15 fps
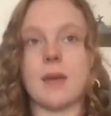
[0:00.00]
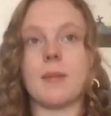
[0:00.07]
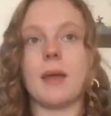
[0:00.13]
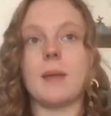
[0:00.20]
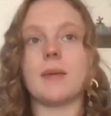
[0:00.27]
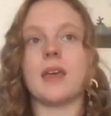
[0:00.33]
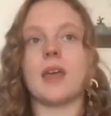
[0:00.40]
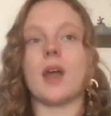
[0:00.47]
Am
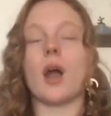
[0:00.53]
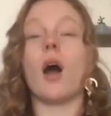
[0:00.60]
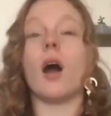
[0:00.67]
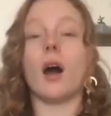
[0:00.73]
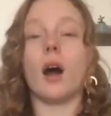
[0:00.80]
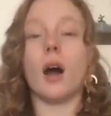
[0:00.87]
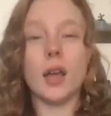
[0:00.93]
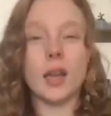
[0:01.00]
I being
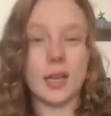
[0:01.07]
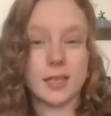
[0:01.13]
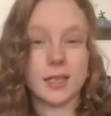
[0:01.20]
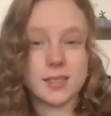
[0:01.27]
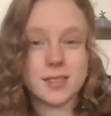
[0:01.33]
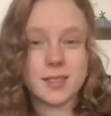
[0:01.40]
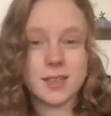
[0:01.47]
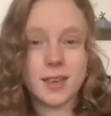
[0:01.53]

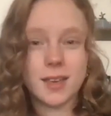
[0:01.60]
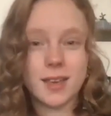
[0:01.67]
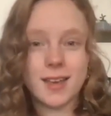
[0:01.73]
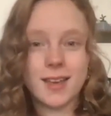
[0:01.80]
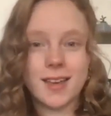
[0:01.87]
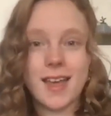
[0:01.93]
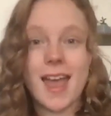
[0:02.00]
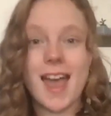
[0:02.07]
honest?
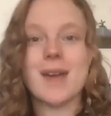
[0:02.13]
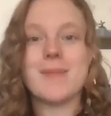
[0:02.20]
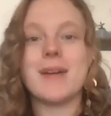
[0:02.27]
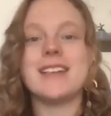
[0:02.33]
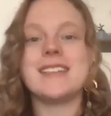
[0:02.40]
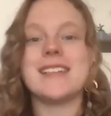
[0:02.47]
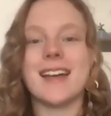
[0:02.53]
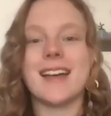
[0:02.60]
Am
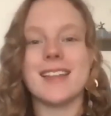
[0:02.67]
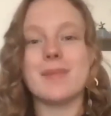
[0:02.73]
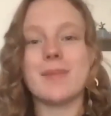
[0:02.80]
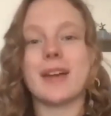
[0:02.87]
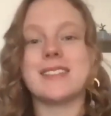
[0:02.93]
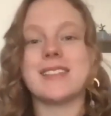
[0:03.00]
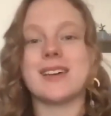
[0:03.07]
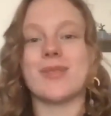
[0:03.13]
I telling
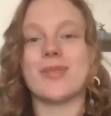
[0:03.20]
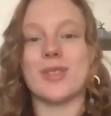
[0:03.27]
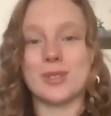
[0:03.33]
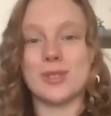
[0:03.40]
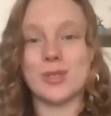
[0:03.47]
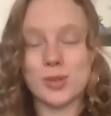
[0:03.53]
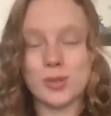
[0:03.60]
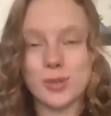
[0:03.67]
myself
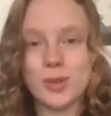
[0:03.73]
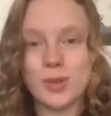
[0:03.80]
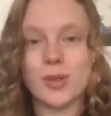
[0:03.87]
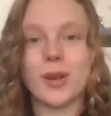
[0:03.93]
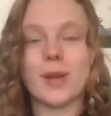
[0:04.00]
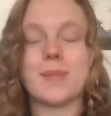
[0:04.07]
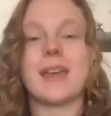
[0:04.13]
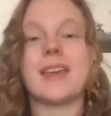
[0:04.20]
the truth
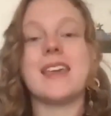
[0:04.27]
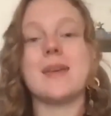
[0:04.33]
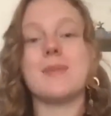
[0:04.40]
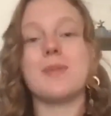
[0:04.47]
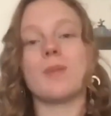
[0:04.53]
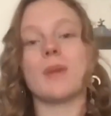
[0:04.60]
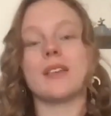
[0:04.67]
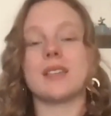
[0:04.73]
or am I
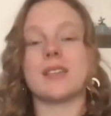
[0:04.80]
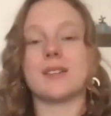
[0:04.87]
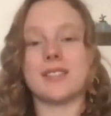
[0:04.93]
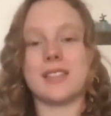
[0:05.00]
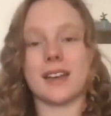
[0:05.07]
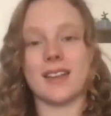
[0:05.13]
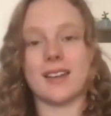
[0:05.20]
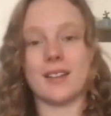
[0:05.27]
keeping myself
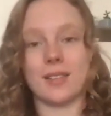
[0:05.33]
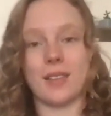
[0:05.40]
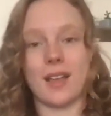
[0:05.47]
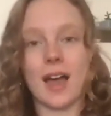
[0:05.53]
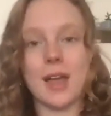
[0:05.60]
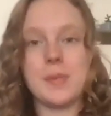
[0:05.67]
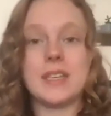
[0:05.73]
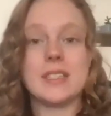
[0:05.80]
stuck in a
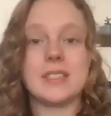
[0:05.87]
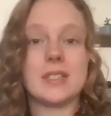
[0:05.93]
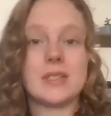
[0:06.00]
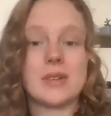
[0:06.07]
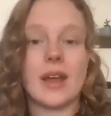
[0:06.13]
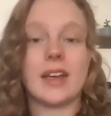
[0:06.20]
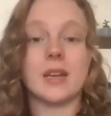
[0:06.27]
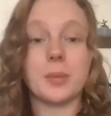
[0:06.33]
lie because it's
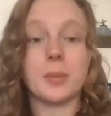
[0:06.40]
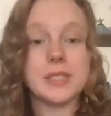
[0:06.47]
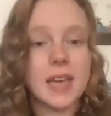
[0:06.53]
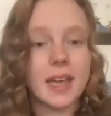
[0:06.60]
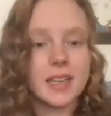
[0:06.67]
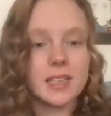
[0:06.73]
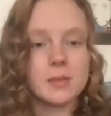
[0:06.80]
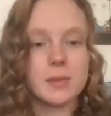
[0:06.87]
trying to
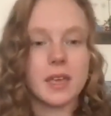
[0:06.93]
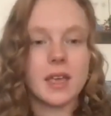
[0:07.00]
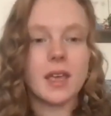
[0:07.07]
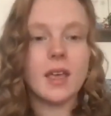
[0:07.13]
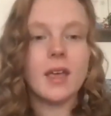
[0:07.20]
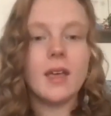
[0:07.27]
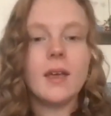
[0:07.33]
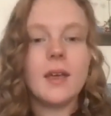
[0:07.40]
protect me?
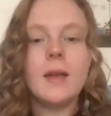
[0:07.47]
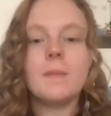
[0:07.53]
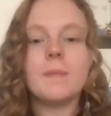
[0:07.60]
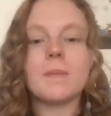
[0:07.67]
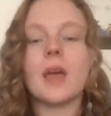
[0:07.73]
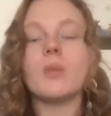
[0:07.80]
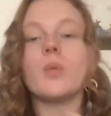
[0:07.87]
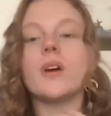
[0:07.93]

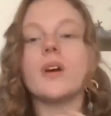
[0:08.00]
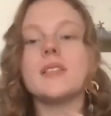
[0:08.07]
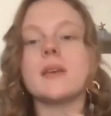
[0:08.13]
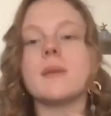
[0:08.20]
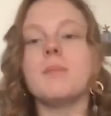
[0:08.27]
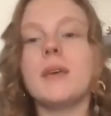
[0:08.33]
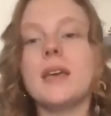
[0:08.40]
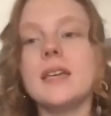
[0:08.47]
And what's
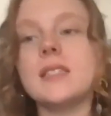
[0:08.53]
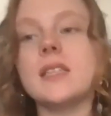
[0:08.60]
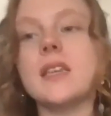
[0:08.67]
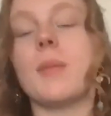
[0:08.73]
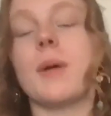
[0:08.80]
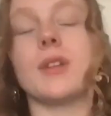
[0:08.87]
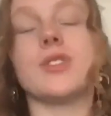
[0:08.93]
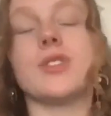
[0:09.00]
amazing
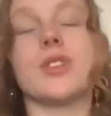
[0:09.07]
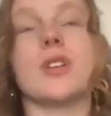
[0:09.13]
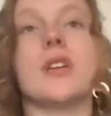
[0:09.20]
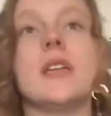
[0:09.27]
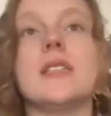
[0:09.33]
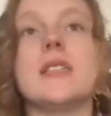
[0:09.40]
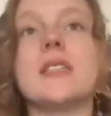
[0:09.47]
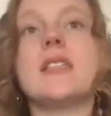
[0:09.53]
about
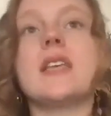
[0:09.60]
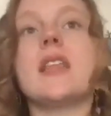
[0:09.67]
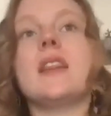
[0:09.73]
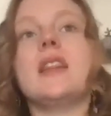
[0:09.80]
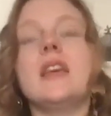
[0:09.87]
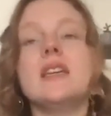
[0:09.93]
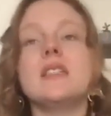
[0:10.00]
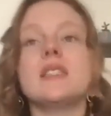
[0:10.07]
journeys is
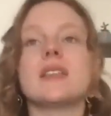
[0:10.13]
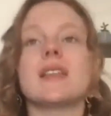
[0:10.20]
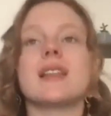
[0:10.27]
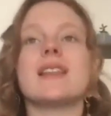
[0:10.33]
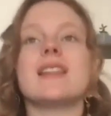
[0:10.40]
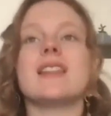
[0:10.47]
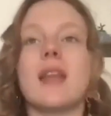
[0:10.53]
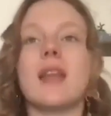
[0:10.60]
that this
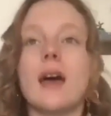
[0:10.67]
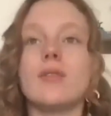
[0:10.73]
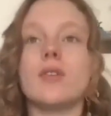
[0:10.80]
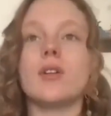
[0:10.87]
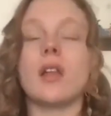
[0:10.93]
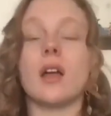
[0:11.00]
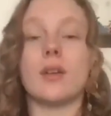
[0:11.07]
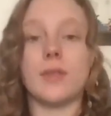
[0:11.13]

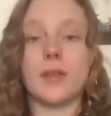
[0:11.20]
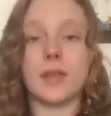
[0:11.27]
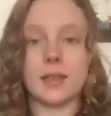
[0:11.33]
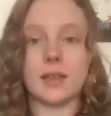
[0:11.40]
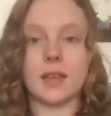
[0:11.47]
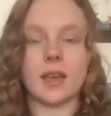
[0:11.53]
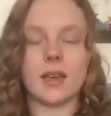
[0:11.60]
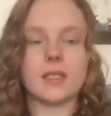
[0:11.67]
level of
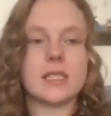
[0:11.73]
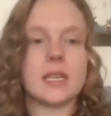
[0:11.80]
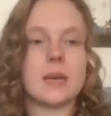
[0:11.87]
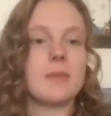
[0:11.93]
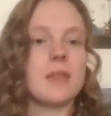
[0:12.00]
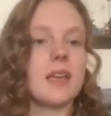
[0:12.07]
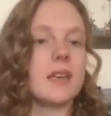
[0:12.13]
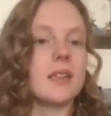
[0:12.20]
healing,
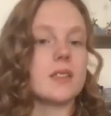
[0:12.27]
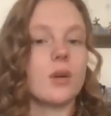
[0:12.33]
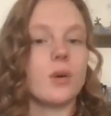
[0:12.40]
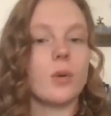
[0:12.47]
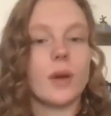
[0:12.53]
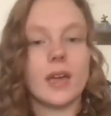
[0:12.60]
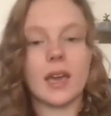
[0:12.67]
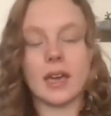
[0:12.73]
something as
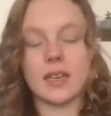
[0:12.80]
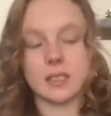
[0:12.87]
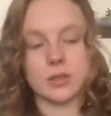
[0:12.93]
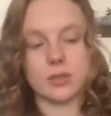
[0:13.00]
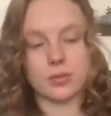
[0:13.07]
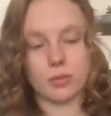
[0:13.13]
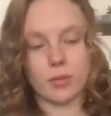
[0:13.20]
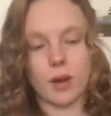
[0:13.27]
quick as a
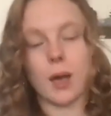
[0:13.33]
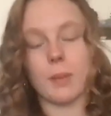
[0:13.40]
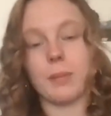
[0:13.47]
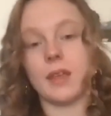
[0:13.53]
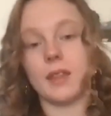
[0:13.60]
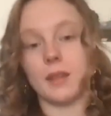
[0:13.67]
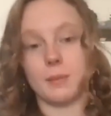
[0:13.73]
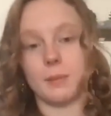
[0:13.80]
drop
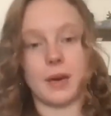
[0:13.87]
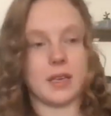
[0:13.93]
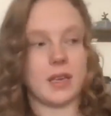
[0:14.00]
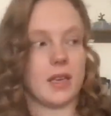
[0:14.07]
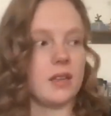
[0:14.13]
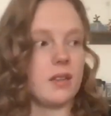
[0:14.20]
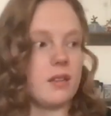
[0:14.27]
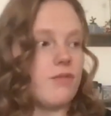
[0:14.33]
in the
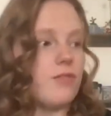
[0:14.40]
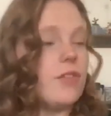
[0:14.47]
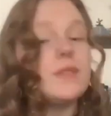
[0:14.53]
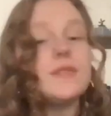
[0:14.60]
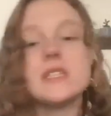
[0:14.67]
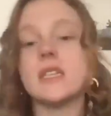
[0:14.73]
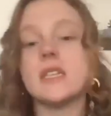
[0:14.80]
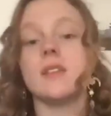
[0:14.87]
bucket,
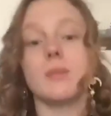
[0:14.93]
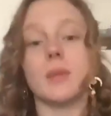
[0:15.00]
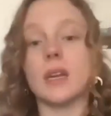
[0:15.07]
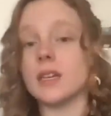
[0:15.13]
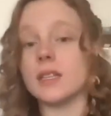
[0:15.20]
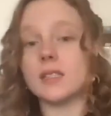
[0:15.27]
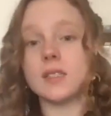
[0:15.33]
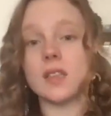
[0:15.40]
15
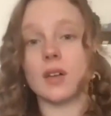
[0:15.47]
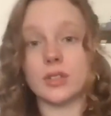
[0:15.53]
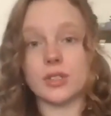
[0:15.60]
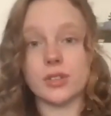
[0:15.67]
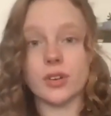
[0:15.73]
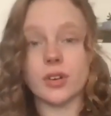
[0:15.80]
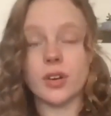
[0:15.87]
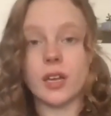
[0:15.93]
minutes of a
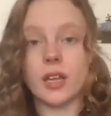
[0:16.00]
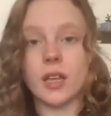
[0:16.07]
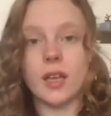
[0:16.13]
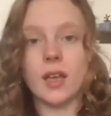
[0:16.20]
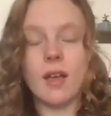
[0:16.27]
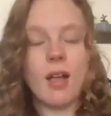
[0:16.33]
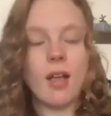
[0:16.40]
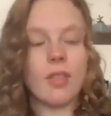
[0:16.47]
journey,
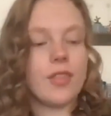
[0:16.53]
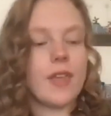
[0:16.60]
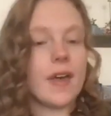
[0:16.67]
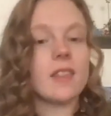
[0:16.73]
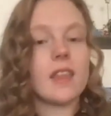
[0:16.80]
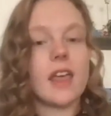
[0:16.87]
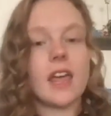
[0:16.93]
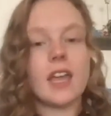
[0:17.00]

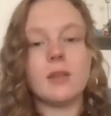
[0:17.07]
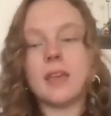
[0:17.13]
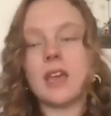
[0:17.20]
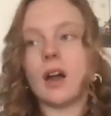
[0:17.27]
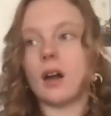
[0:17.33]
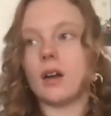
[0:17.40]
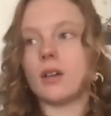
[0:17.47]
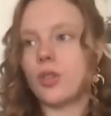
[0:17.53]
then led me
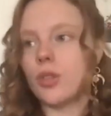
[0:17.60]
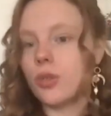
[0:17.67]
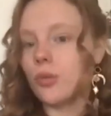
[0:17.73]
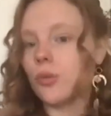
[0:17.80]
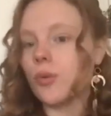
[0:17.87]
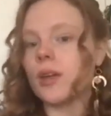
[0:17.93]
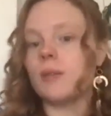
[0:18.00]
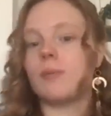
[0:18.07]
on
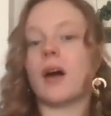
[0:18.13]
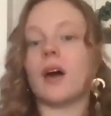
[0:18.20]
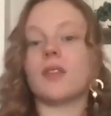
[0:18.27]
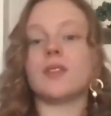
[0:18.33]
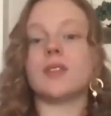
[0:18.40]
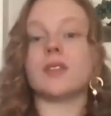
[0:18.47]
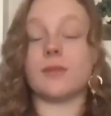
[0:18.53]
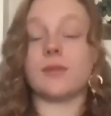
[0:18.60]
three
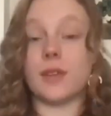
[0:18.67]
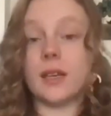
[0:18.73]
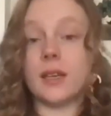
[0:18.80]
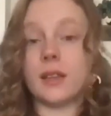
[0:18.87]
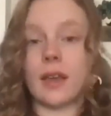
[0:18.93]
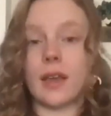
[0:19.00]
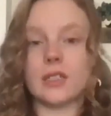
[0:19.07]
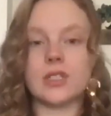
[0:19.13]
months of
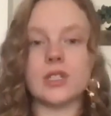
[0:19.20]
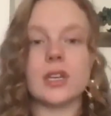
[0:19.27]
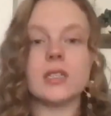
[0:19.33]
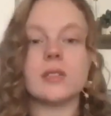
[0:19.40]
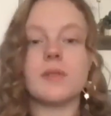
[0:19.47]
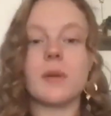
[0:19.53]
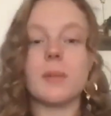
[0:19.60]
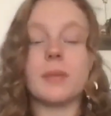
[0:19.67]
healing
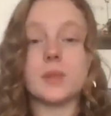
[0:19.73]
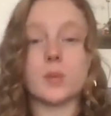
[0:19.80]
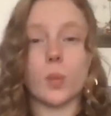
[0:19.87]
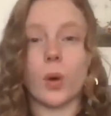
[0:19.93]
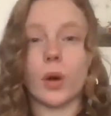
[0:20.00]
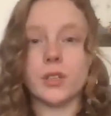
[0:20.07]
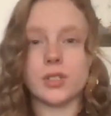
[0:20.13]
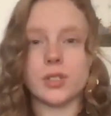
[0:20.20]
just from this
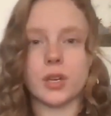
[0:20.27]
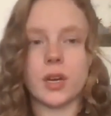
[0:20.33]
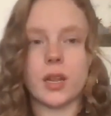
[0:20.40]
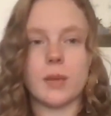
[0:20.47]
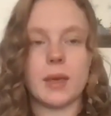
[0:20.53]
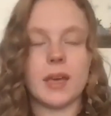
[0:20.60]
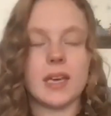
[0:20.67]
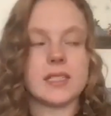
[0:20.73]
one
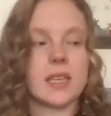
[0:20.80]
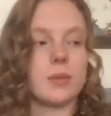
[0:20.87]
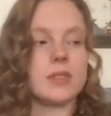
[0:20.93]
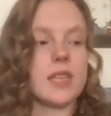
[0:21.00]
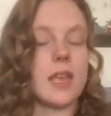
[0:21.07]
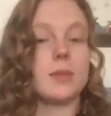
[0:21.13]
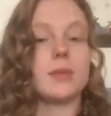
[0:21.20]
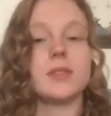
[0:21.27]
journey because I was
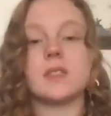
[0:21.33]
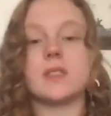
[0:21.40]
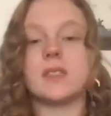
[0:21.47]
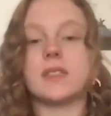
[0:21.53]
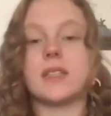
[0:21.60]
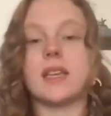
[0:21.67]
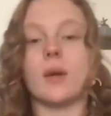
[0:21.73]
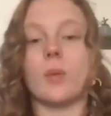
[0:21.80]
able to
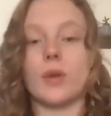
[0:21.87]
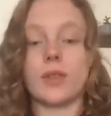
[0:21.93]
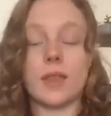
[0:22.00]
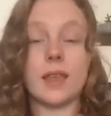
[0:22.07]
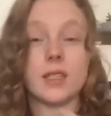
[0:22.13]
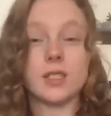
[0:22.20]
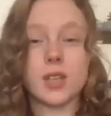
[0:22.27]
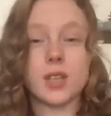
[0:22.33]
sit with
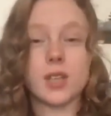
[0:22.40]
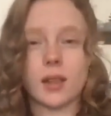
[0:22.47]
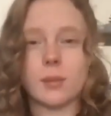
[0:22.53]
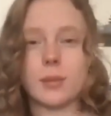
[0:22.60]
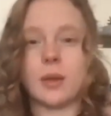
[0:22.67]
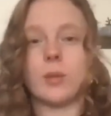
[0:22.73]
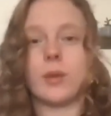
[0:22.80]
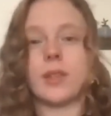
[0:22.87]
each
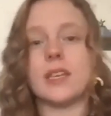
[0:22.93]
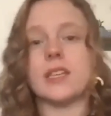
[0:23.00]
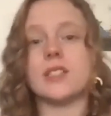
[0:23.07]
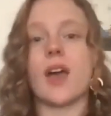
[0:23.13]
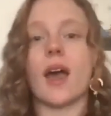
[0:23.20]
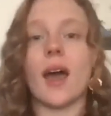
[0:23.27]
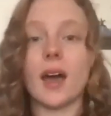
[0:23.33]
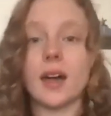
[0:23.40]
element, with
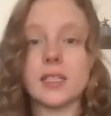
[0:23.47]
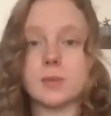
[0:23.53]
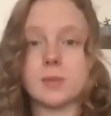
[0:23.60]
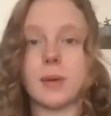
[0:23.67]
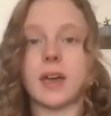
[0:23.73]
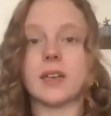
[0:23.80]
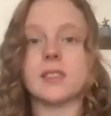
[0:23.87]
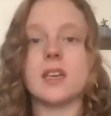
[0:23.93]
each
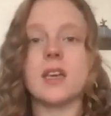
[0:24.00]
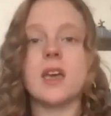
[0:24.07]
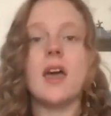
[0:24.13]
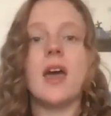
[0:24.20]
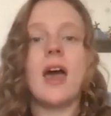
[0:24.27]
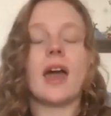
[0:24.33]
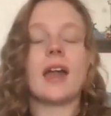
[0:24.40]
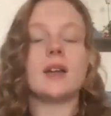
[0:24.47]
aspect,
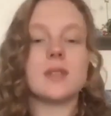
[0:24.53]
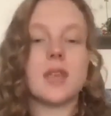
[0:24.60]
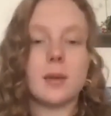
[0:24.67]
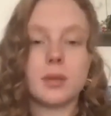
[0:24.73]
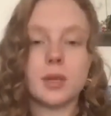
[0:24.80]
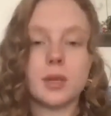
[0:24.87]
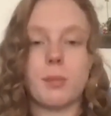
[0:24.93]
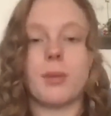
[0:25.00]
and I was
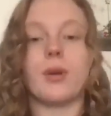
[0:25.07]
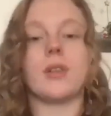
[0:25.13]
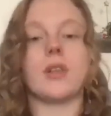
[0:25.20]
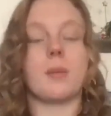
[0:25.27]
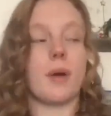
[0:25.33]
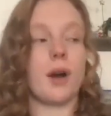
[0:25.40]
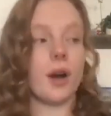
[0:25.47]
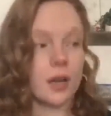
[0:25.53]
able to pull it
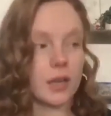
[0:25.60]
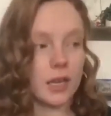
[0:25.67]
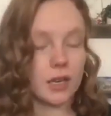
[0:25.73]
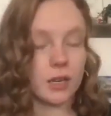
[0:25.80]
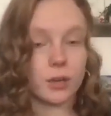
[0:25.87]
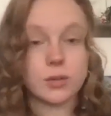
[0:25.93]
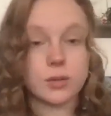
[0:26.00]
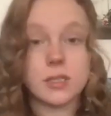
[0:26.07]
apart
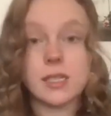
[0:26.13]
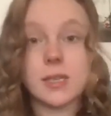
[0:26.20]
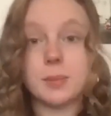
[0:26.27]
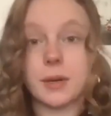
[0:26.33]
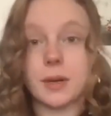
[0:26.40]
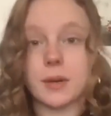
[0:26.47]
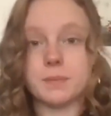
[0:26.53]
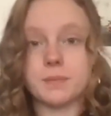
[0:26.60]
and go
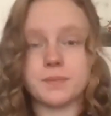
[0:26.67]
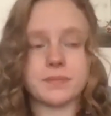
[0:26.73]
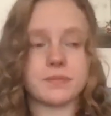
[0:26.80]
deeper.